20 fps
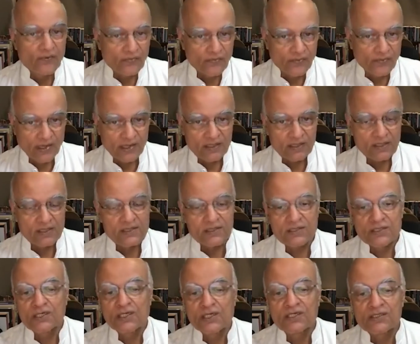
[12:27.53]
That has
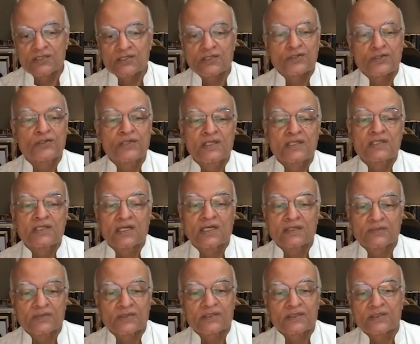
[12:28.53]
changed three
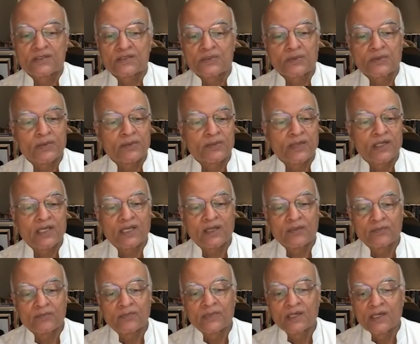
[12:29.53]
times since we
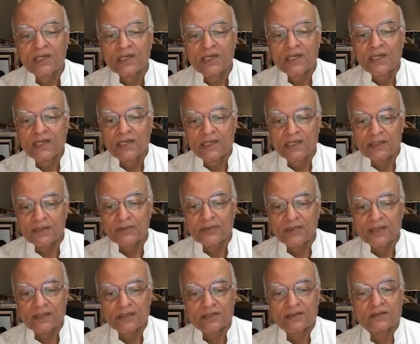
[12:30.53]
became
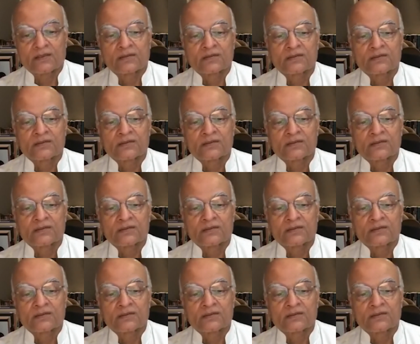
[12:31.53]
independent.